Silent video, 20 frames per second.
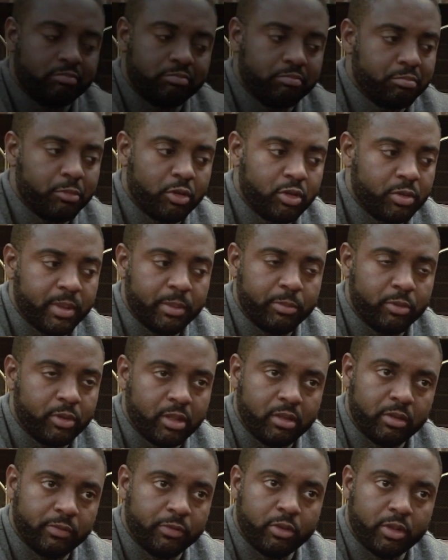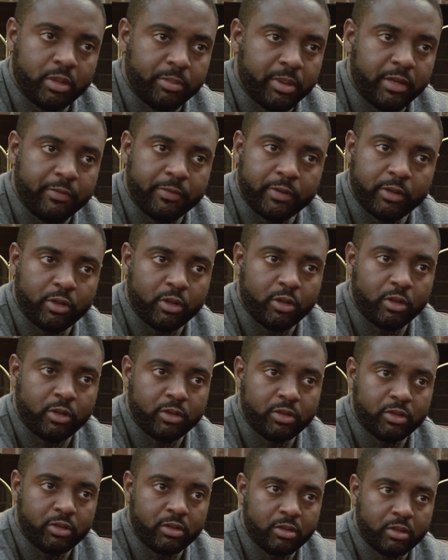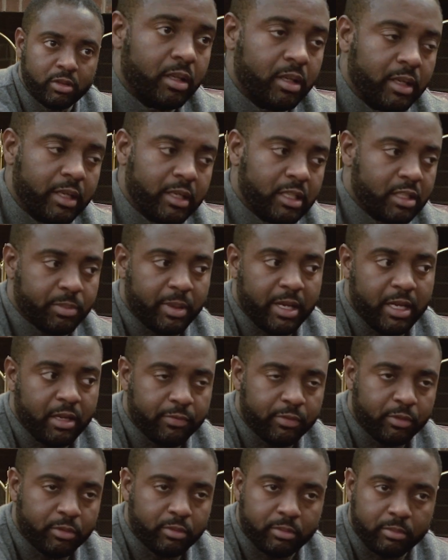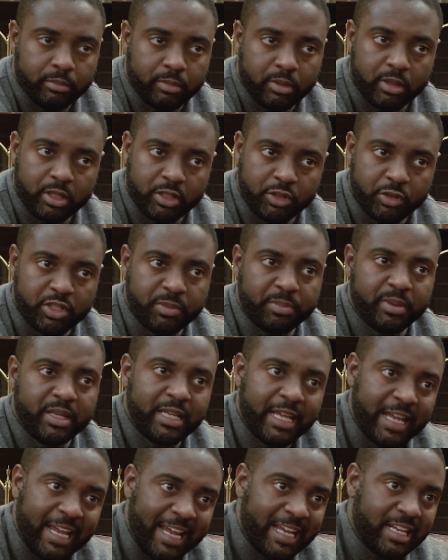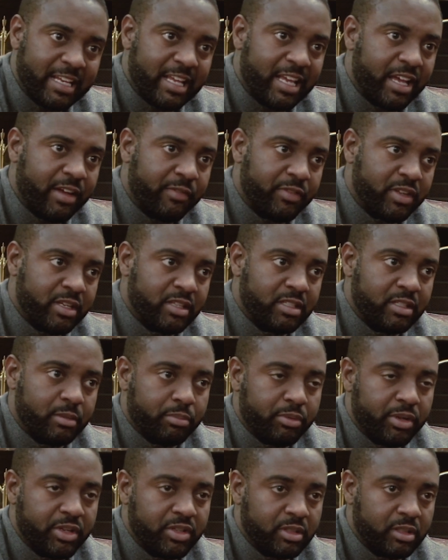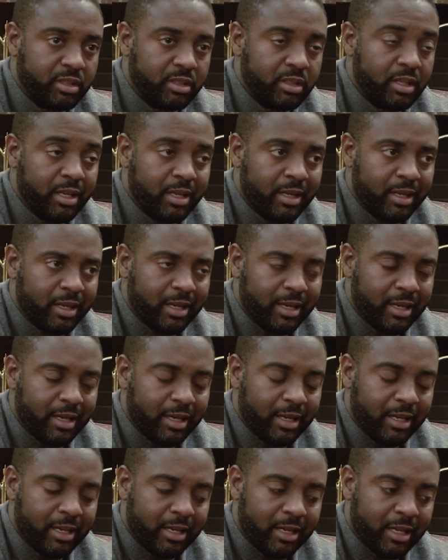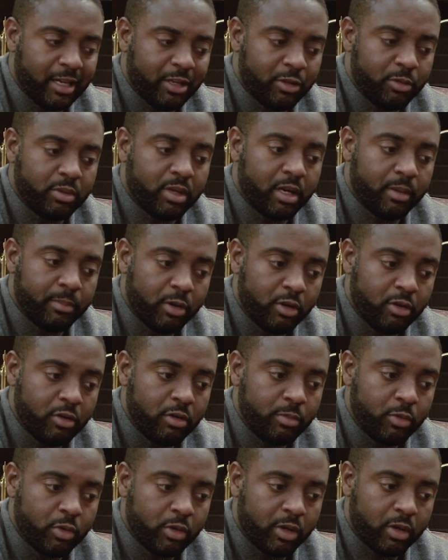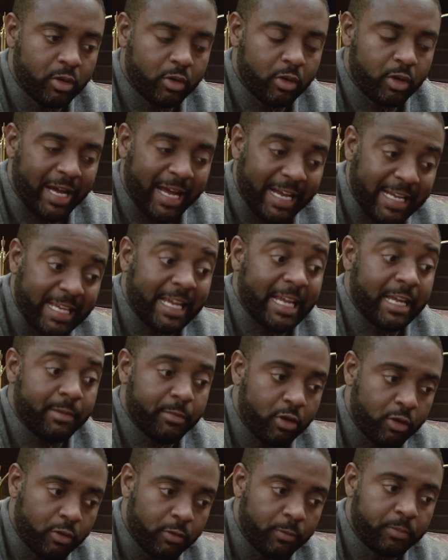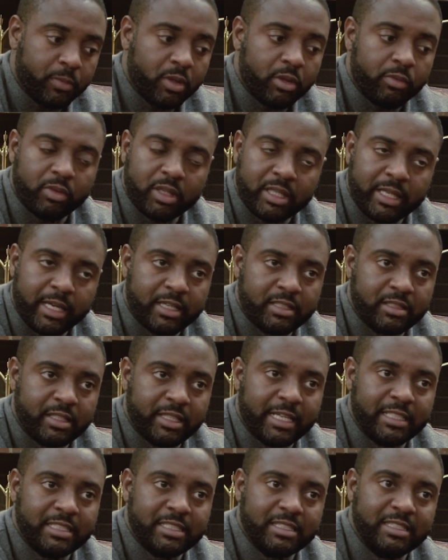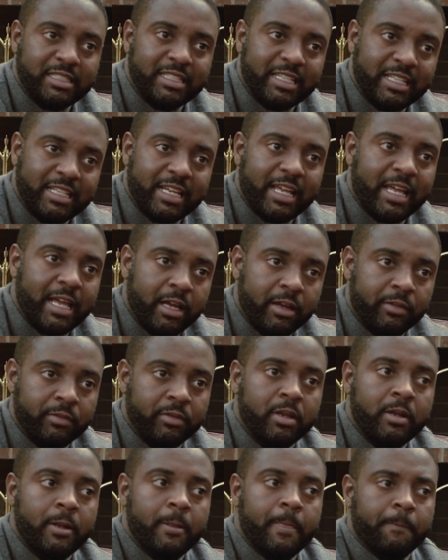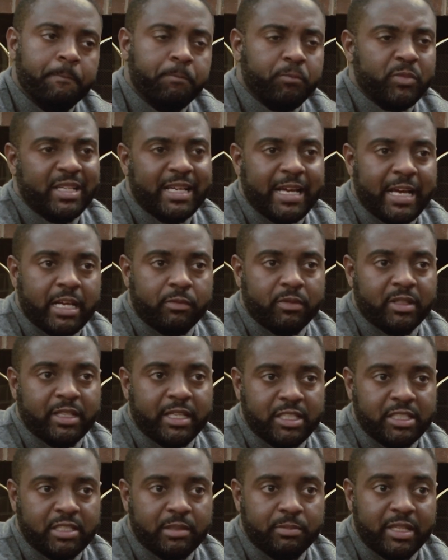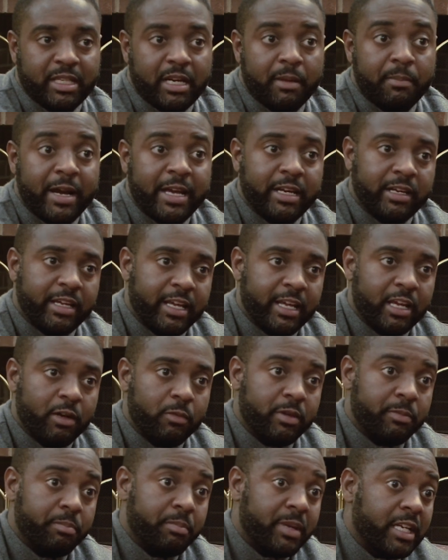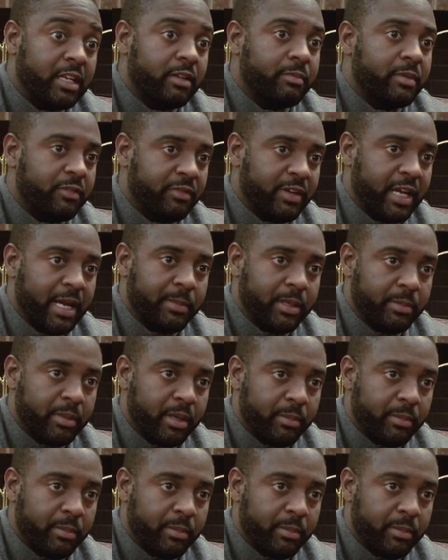Most people couldn't afford to pay for the calls, and it's painful, because you spend that 8.5 years in prison, and you come home, or I came home, and realized that I just didn't have the kind of relationship that I might have had with many of my family